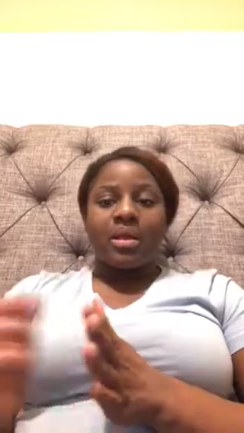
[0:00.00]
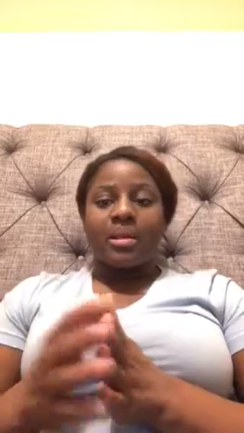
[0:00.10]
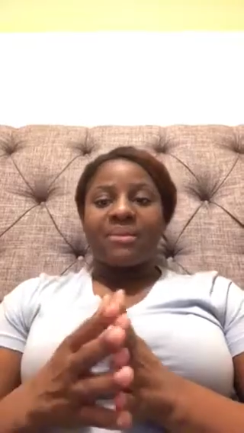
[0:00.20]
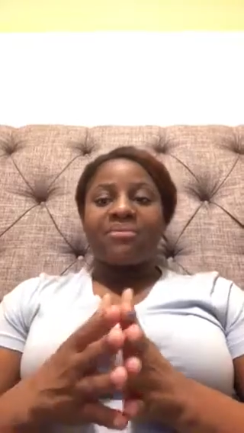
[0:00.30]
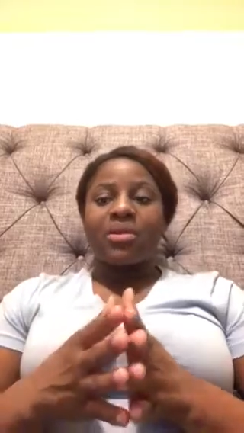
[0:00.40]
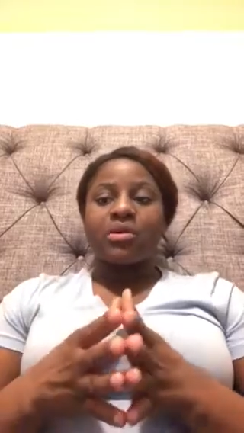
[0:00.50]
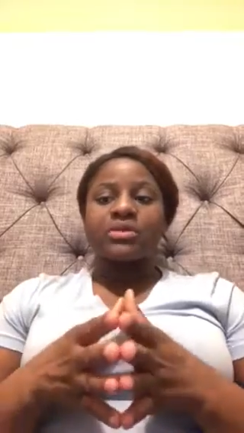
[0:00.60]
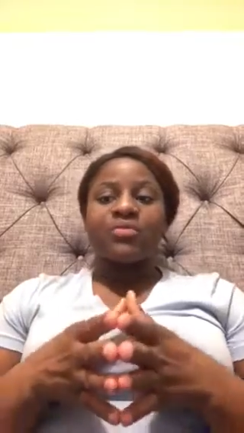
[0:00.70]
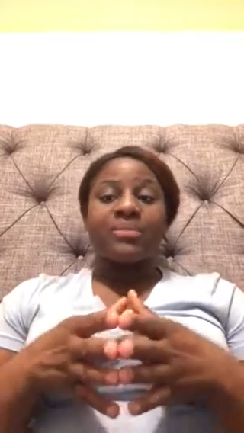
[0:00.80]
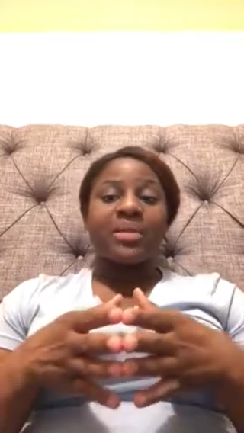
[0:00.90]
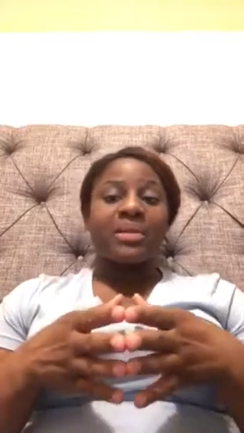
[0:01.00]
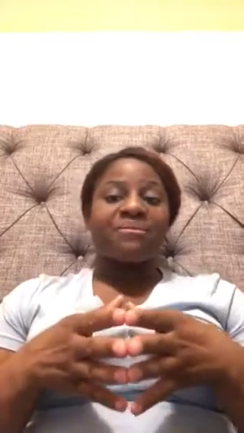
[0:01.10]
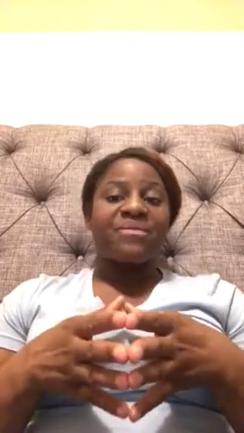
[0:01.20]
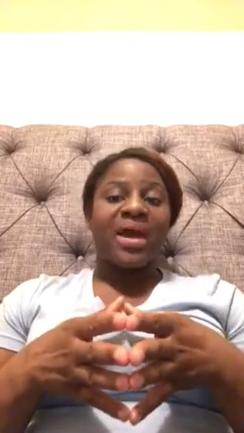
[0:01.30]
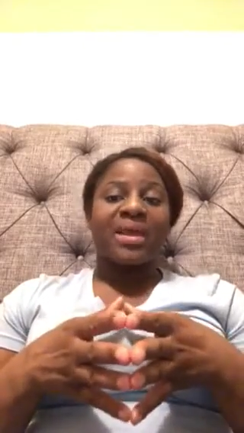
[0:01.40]
Lymph flows from the
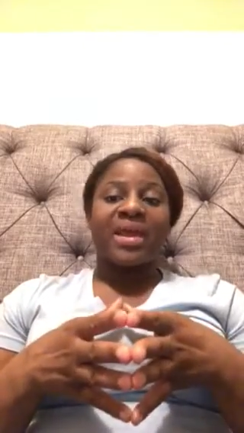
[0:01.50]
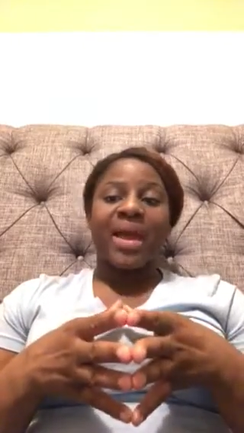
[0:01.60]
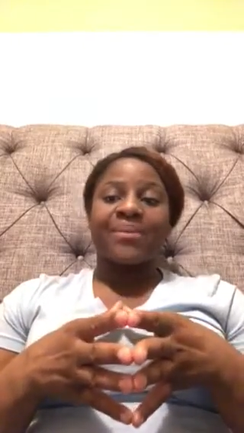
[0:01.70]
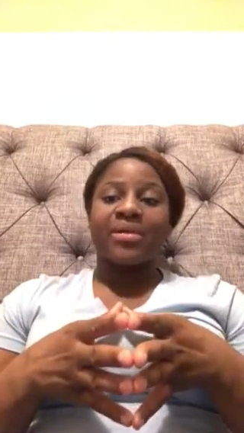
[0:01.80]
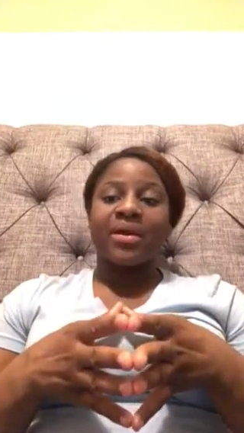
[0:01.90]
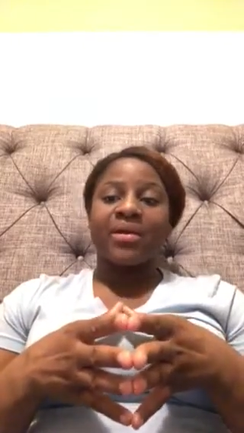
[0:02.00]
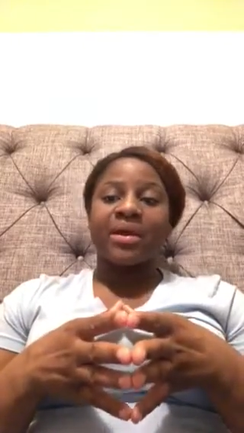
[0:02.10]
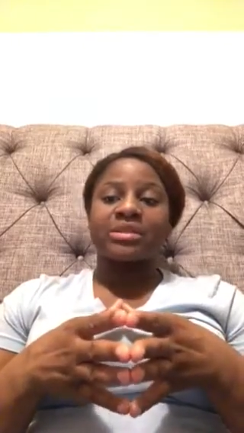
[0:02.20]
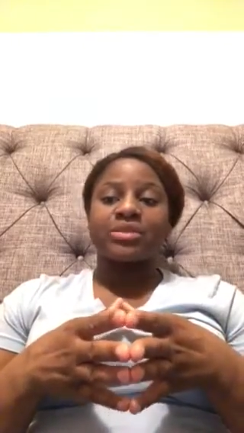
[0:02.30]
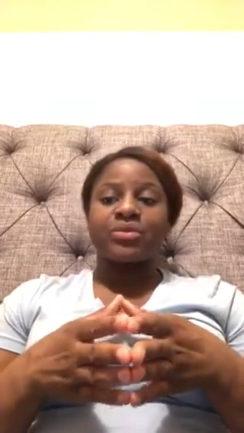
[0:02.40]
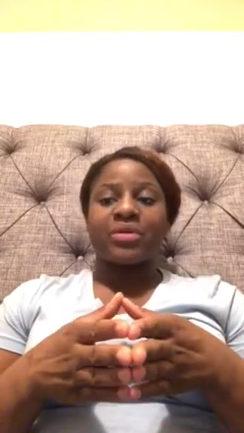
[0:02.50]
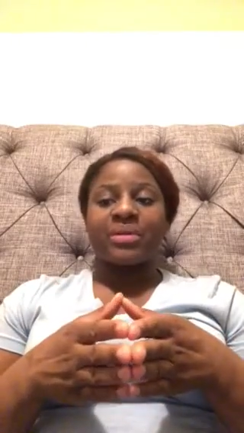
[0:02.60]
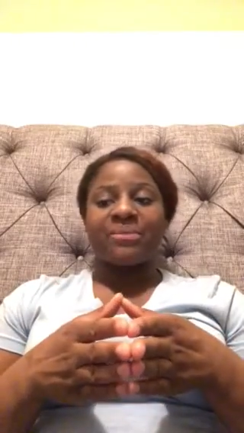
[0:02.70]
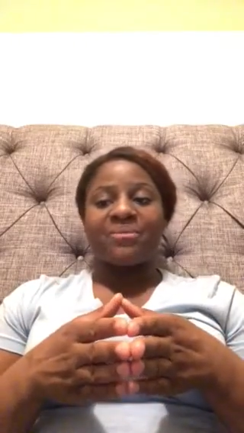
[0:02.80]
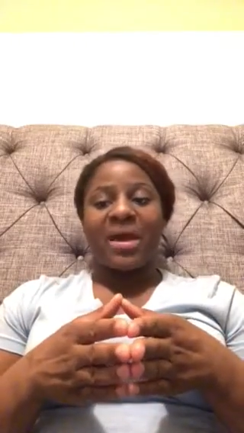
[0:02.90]
lymphatic capillaries through the
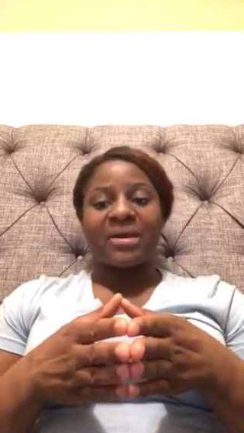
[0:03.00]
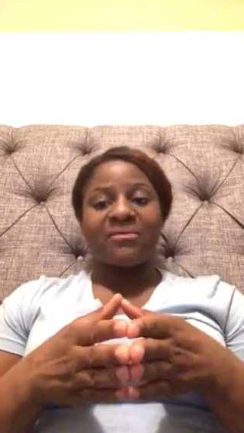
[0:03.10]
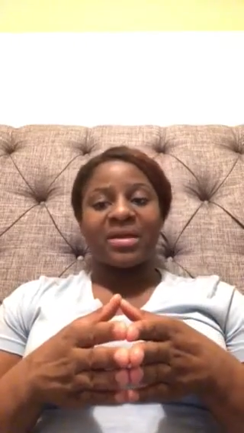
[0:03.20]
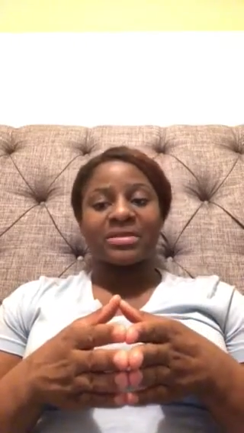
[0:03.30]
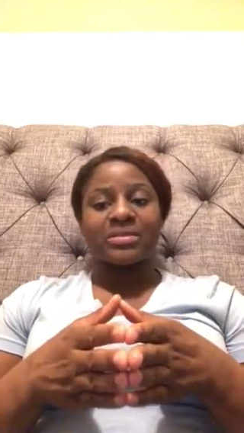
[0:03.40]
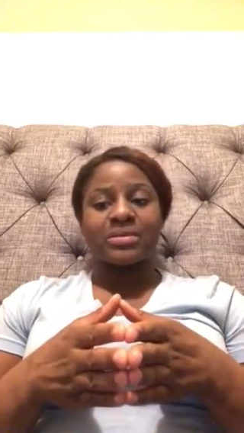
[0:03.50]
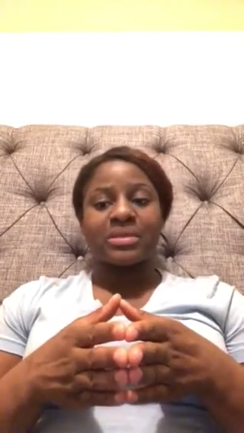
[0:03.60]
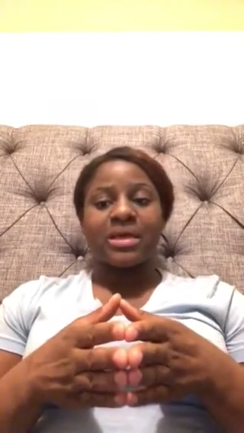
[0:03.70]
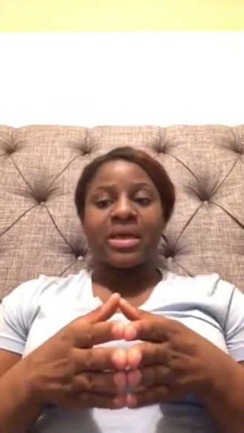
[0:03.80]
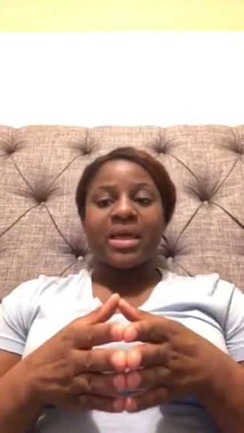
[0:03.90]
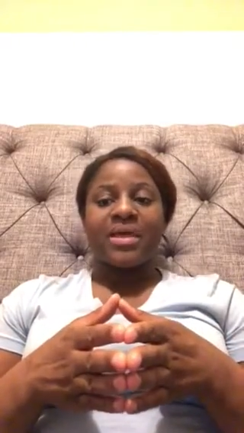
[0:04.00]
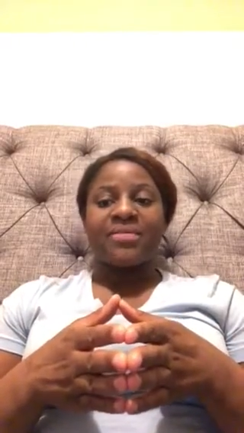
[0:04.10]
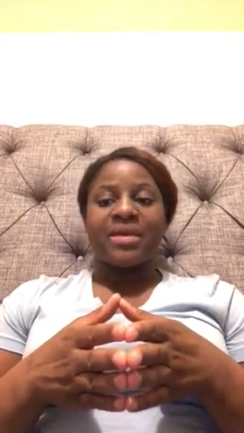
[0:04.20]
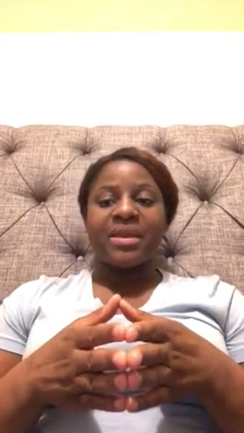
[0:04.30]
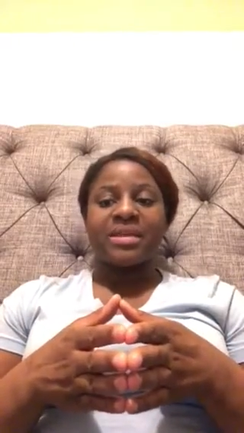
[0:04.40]
lymphatic vessels,
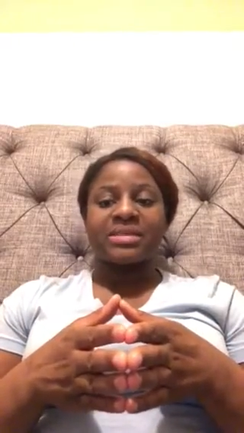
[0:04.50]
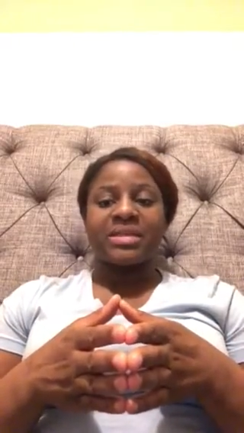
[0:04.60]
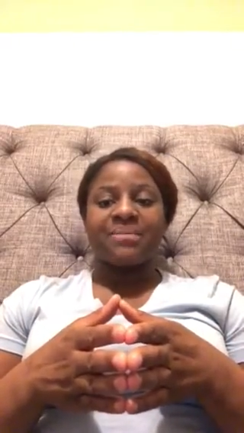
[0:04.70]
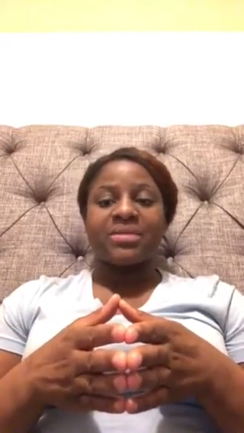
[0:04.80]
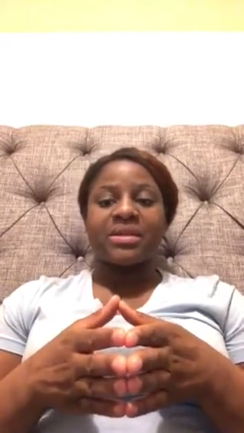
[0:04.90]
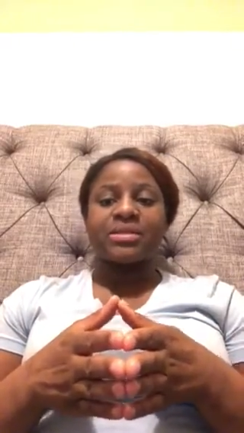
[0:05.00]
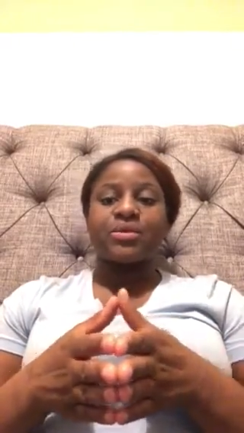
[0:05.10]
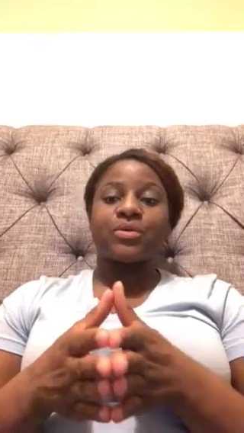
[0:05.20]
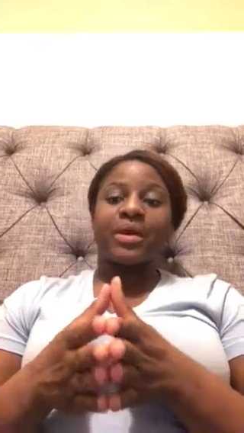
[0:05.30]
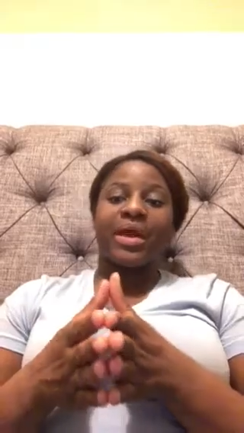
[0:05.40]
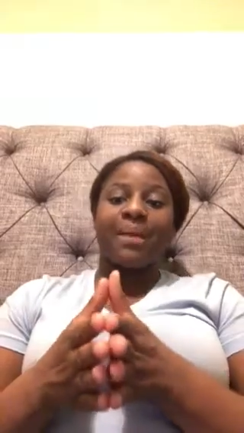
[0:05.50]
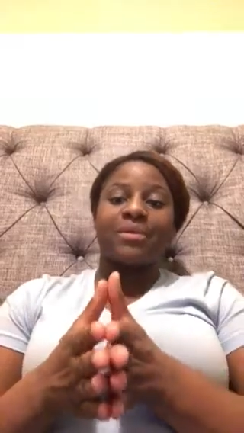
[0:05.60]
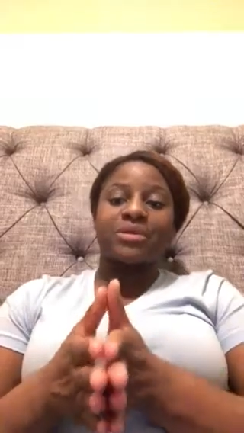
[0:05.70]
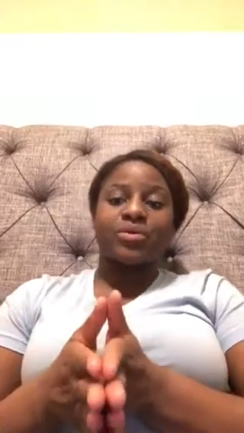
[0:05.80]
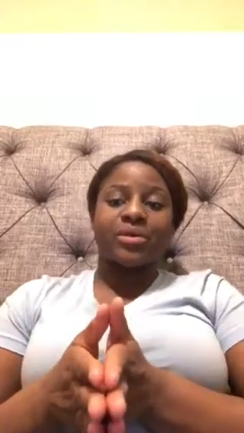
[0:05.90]
and then it is dumped into the
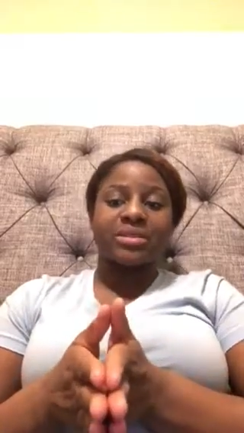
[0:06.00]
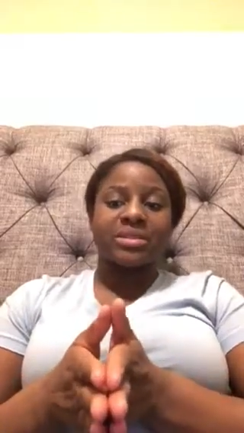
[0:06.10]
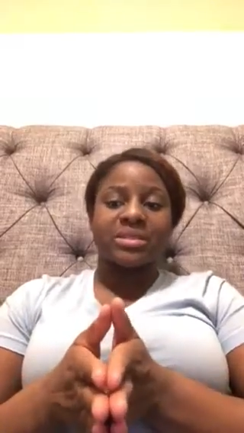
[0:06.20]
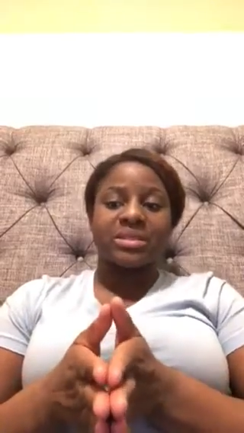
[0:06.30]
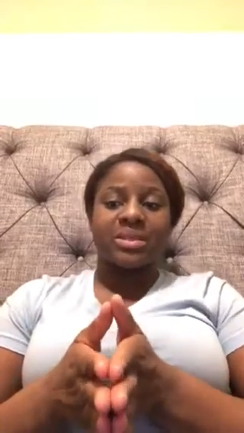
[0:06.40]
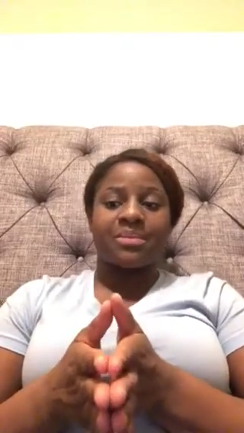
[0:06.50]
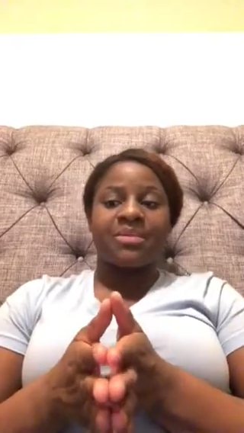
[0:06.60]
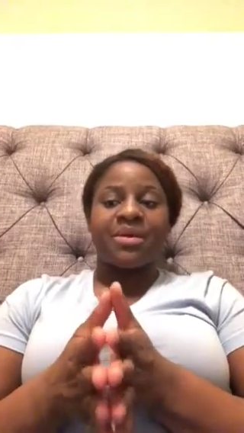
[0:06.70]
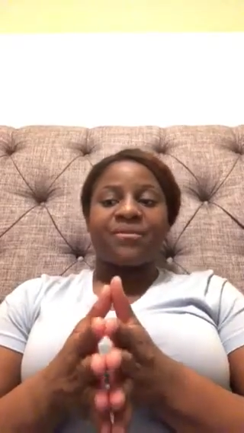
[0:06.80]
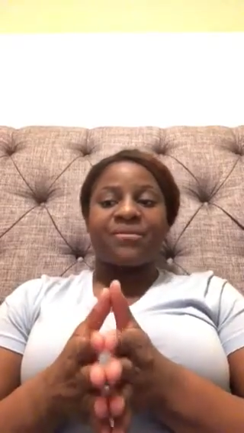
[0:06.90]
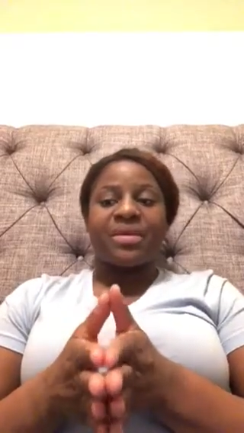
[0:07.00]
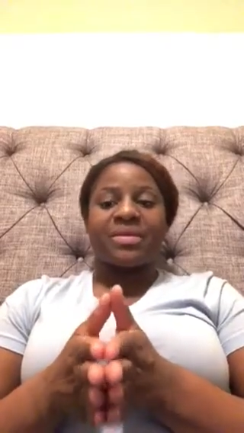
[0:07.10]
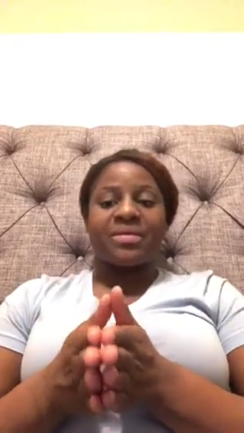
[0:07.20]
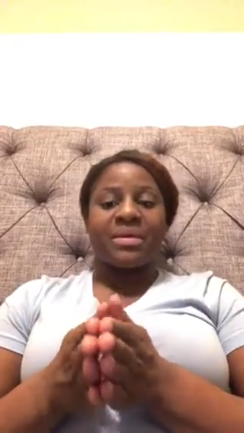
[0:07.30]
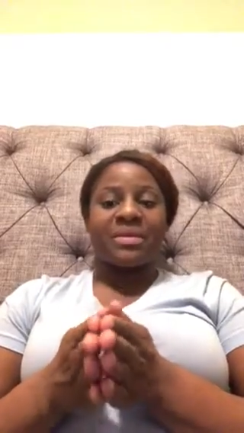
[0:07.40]
capillary system
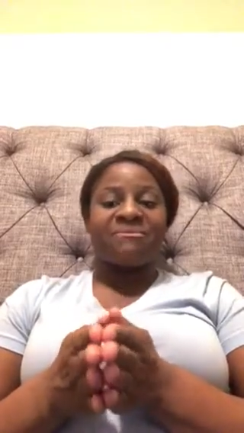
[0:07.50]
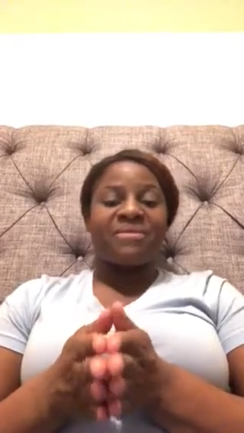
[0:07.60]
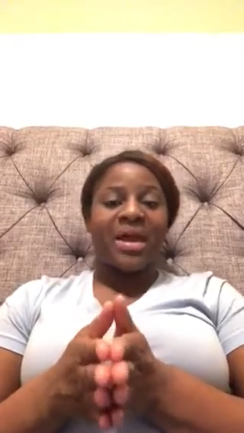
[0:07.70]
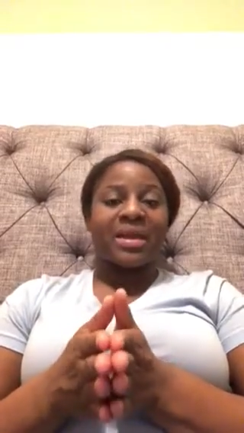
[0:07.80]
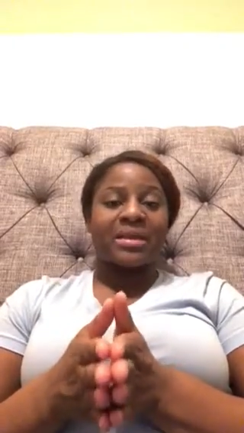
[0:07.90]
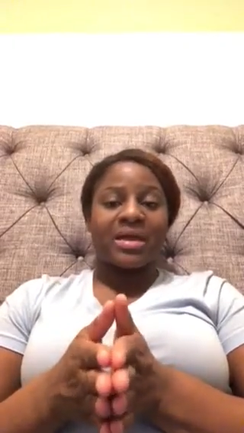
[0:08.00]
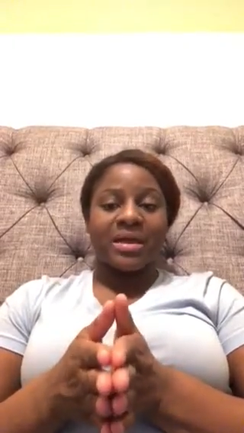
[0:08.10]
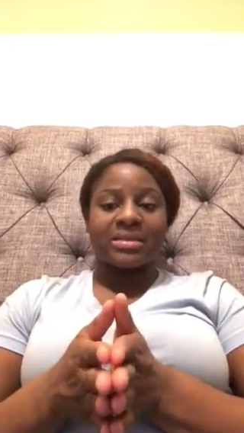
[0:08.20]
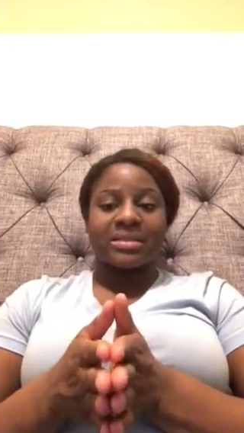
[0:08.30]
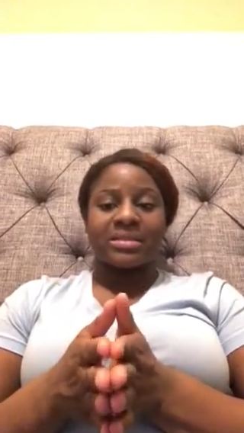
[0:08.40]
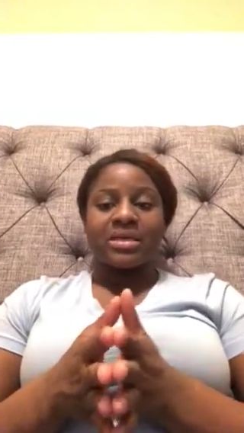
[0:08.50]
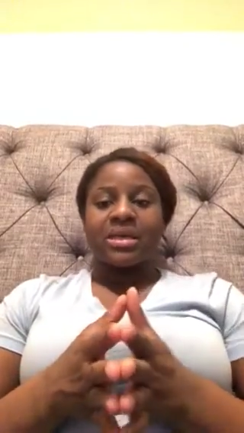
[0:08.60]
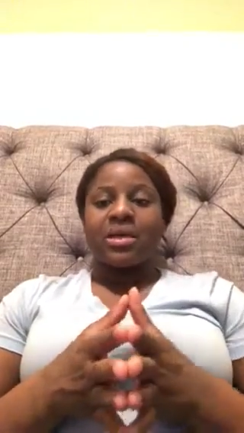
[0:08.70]
via the lymphatic ducts,